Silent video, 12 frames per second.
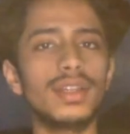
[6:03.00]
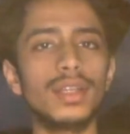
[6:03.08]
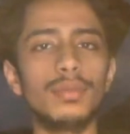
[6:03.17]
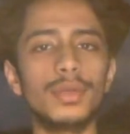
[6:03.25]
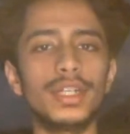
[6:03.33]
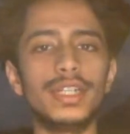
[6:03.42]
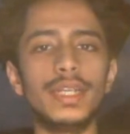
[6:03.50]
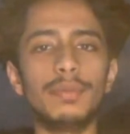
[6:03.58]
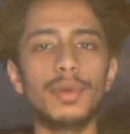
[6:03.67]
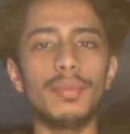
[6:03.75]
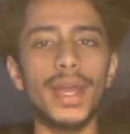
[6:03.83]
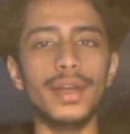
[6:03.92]
them on a
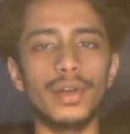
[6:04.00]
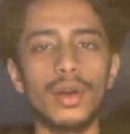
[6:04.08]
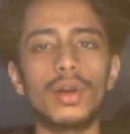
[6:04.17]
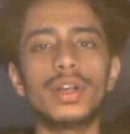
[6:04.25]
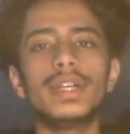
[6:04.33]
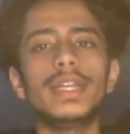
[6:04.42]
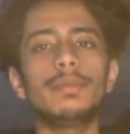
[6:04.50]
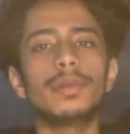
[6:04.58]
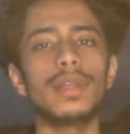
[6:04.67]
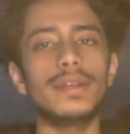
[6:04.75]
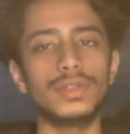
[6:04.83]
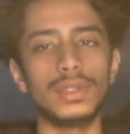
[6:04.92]
deeper manner or a deeper
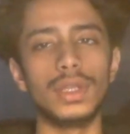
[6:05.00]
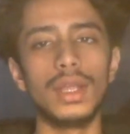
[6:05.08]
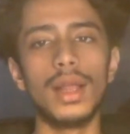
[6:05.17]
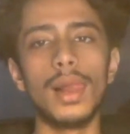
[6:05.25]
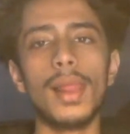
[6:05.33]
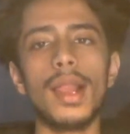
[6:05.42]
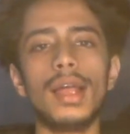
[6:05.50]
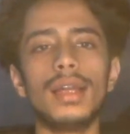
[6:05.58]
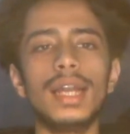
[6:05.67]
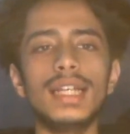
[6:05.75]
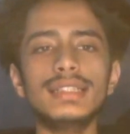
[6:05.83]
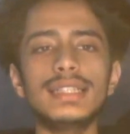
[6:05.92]
level.
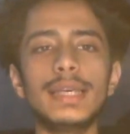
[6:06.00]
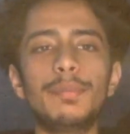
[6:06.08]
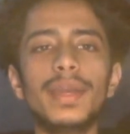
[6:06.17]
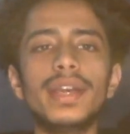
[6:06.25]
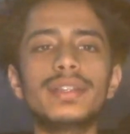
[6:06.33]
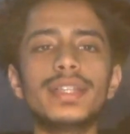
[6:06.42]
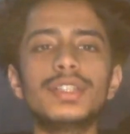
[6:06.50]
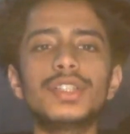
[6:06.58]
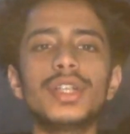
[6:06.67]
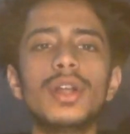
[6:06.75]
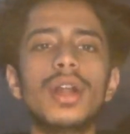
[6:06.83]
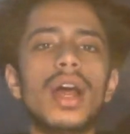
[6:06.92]
Lastly, pay
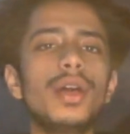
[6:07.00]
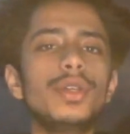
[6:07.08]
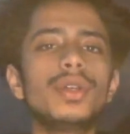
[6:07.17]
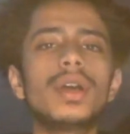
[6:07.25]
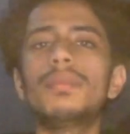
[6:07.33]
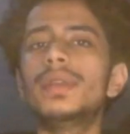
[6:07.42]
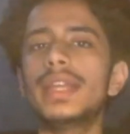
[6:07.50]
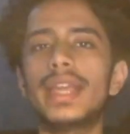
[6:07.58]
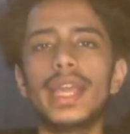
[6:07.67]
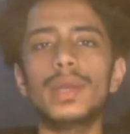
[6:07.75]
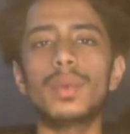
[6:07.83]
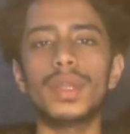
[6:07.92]
attention on how you
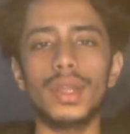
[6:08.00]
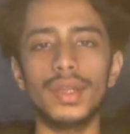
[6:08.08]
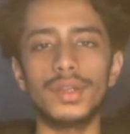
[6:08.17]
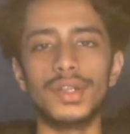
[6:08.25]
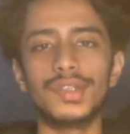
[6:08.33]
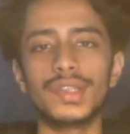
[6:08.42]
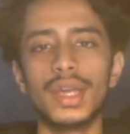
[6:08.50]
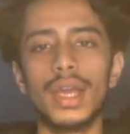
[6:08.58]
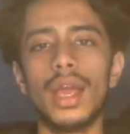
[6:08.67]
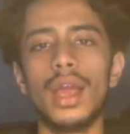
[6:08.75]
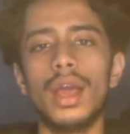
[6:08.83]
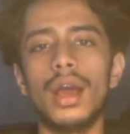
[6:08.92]
communicate with others,
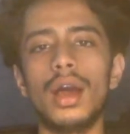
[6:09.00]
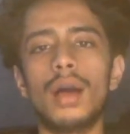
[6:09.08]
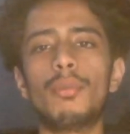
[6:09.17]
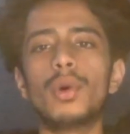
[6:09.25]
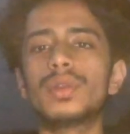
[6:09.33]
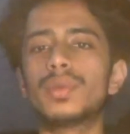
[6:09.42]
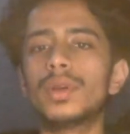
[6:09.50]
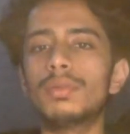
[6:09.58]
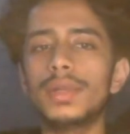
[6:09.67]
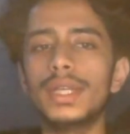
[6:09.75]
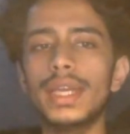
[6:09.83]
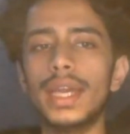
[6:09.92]
both
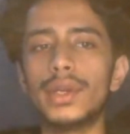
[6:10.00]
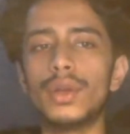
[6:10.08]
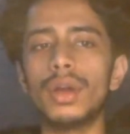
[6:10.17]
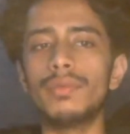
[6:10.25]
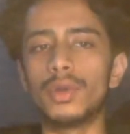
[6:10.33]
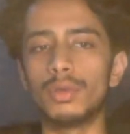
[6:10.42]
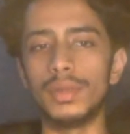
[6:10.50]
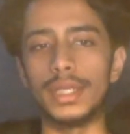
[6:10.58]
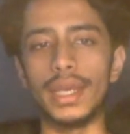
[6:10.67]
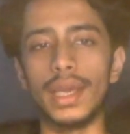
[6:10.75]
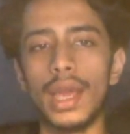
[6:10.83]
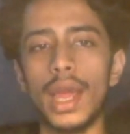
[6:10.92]
verbally and
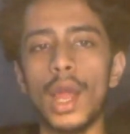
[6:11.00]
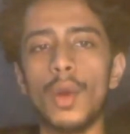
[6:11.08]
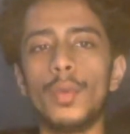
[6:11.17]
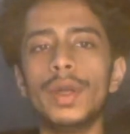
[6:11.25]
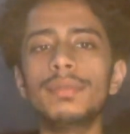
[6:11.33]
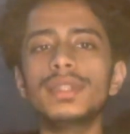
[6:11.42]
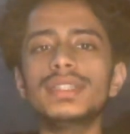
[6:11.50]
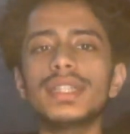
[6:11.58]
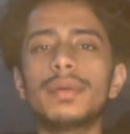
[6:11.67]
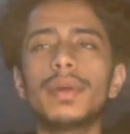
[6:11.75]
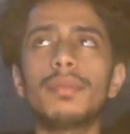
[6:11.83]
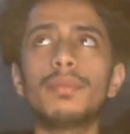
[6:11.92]
non-verbally. We must
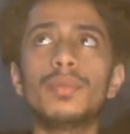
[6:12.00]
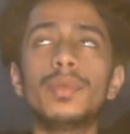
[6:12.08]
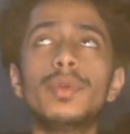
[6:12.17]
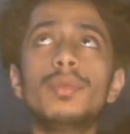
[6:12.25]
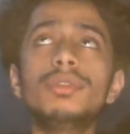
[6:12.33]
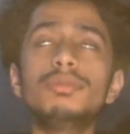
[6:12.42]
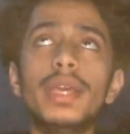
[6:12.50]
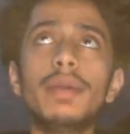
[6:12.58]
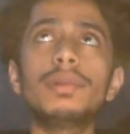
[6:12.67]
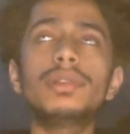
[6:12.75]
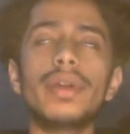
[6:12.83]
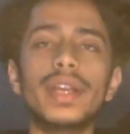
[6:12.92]
be
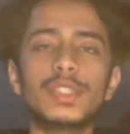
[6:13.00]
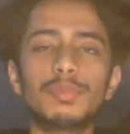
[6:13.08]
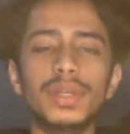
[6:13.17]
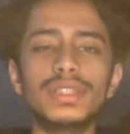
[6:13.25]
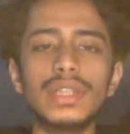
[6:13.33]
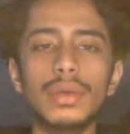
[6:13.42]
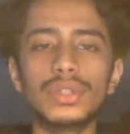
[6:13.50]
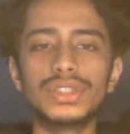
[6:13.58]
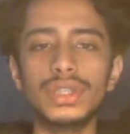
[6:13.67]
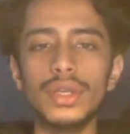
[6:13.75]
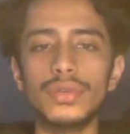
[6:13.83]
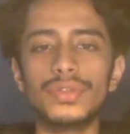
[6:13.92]
able to express
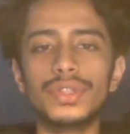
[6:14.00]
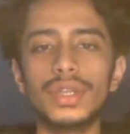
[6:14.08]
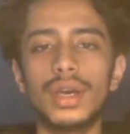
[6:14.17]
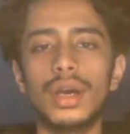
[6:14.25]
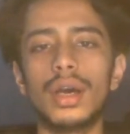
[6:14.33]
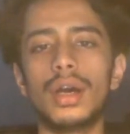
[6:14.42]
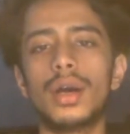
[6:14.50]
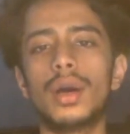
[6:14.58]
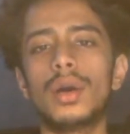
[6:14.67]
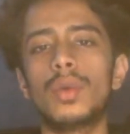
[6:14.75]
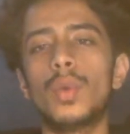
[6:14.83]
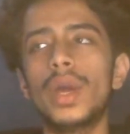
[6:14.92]
ourselves
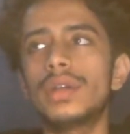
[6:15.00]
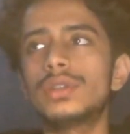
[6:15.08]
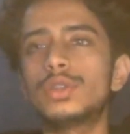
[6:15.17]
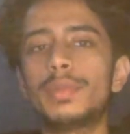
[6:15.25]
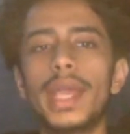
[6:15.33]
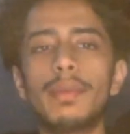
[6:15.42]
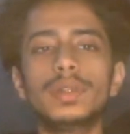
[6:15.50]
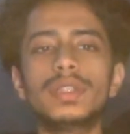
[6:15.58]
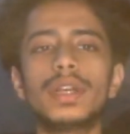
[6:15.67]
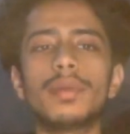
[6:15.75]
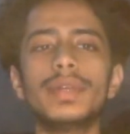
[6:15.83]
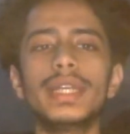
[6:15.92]
well to be able
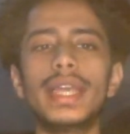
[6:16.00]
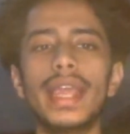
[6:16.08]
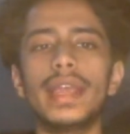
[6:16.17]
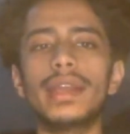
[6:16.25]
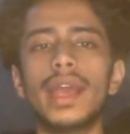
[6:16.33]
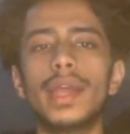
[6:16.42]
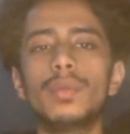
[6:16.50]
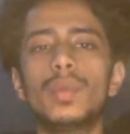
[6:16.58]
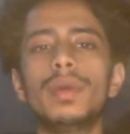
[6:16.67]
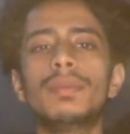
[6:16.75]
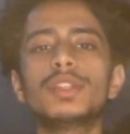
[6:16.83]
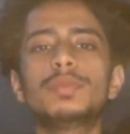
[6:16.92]
to communicate, and
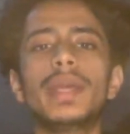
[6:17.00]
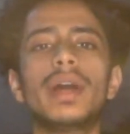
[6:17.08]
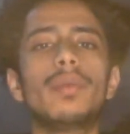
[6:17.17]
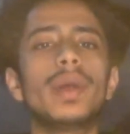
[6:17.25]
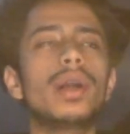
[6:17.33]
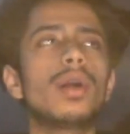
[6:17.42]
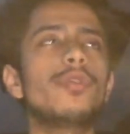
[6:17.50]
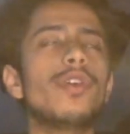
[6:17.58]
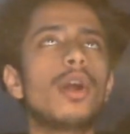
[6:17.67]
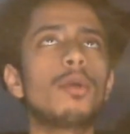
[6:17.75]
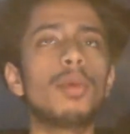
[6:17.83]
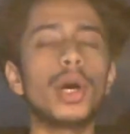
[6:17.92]
we must be aware of
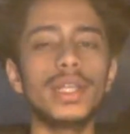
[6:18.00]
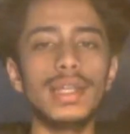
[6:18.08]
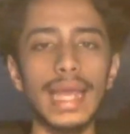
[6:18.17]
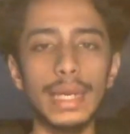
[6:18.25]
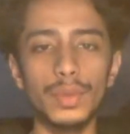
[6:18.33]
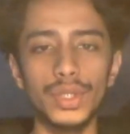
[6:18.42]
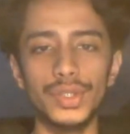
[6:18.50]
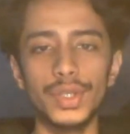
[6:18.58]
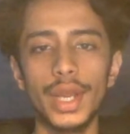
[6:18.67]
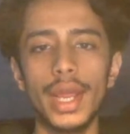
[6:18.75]
our body language